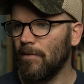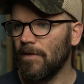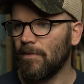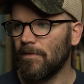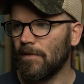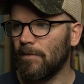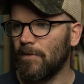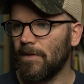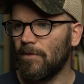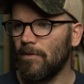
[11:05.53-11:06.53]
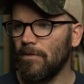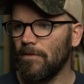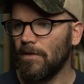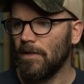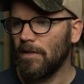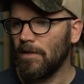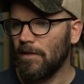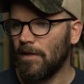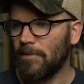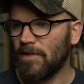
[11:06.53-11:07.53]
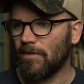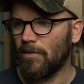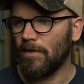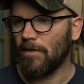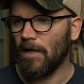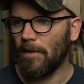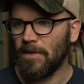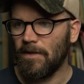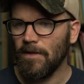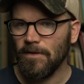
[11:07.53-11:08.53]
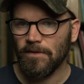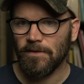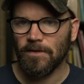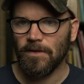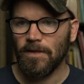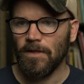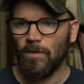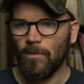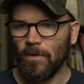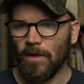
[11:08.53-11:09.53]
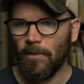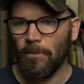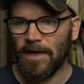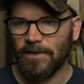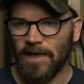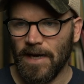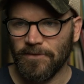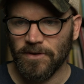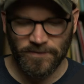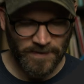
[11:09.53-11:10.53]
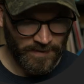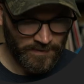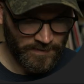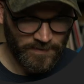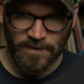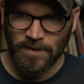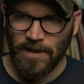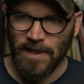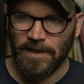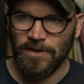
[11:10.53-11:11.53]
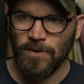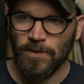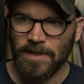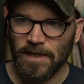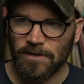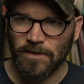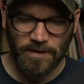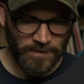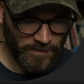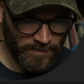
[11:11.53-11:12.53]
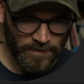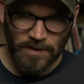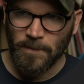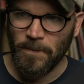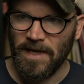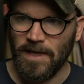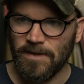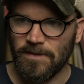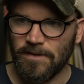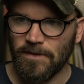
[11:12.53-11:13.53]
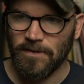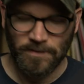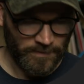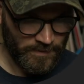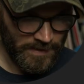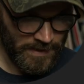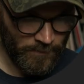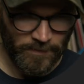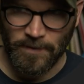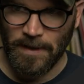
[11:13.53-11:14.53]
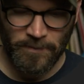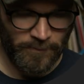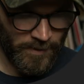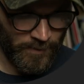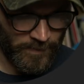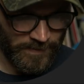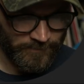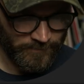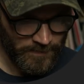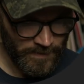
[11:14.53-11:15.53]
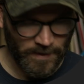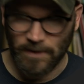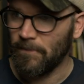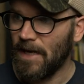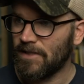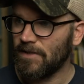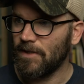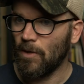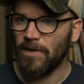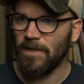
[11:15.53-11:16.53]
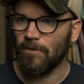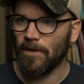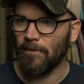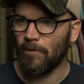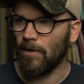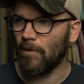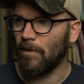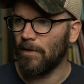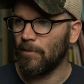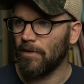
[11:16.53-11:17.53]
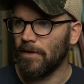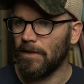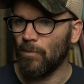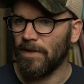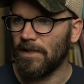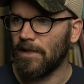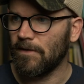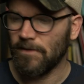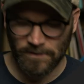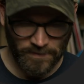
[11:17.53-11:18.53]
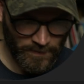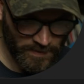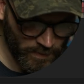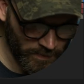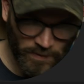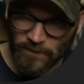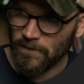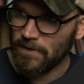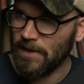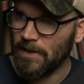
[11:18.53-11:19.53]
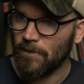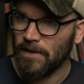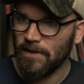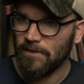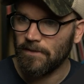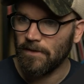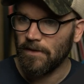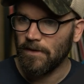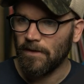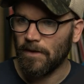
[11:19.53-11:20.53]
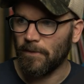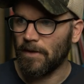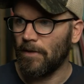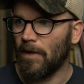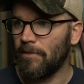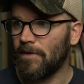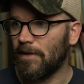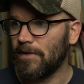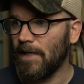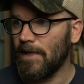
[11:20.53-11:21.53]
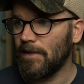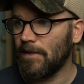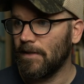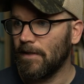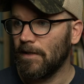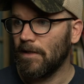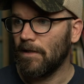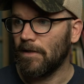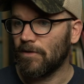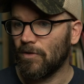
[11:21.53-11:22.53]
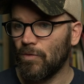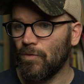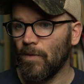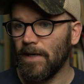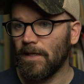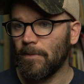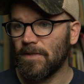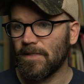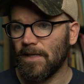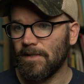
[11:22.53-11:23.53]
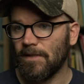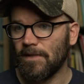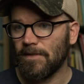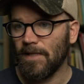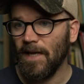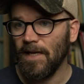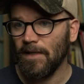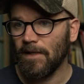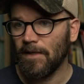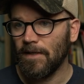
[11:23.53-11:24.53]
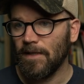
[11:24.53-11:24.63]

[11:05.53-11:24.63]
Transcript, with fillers: Well, this one's looking pretty cool. I'm just going to copy this. We'll come back to After Effects, add a new text layer, paste, and we grabbed the wrong one. Actually, no, we didn't grab the wrong one. We're in Wingdings. So let's switch over to NATOkit. There we go. Now we've got our tank. Let's crank up the size of this tank.